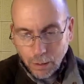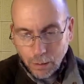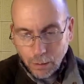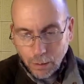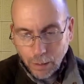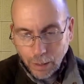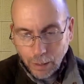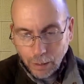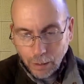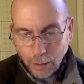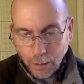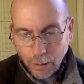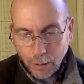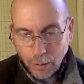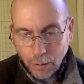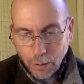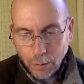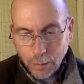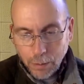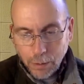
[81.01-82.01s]
tract
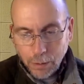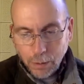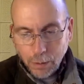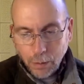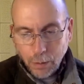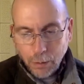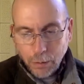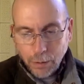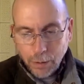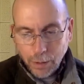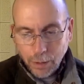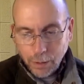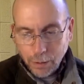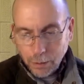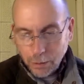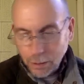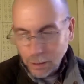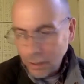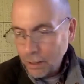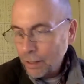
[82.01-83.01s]
called the Mystical
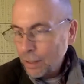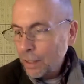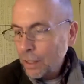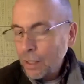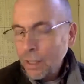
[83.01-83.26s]
Theology